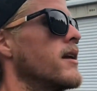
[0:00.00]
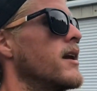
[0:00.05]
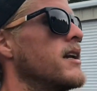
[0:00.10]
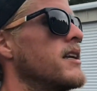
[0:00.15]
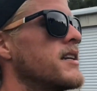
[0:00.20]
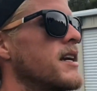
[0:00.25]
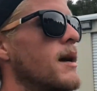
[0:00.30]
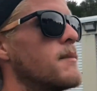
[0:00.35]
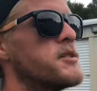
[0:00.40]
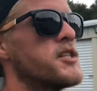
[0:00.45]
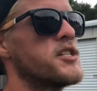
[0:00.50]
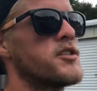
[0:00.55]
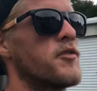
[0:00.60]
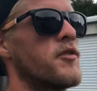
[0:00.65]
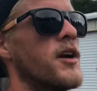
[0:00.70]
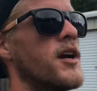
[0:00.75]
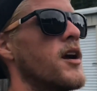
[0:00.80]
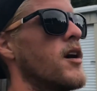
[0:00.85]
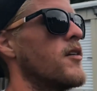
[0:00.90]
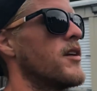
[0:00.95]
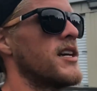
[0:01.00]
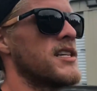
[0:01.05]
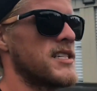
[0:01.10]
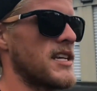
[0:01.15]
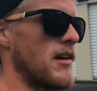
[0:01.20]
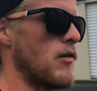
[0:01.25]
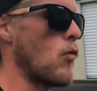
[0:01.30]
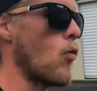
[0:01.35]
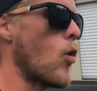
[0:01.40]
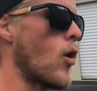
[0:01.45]
Anytime she's around, I just
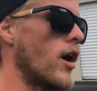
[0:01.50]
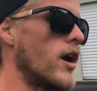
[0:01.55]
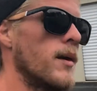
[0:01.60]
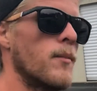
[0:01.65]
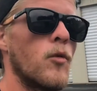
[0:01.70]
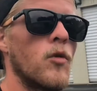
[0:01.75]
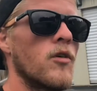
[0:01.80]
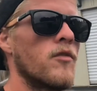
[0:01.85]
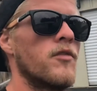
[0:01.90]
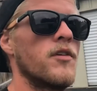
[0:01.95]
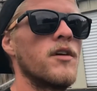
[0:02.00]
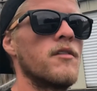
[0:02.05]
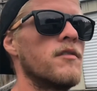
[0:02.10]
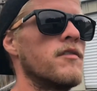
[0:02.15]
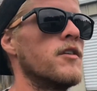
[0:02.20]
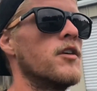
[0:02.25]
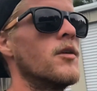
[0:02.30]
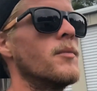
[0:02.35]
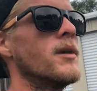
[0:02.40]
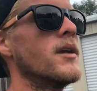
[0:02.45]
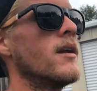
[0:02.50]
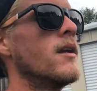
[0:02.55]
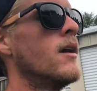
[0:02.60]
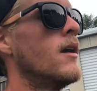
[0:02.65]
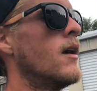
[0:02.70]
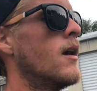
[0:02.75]
have way more fun filming.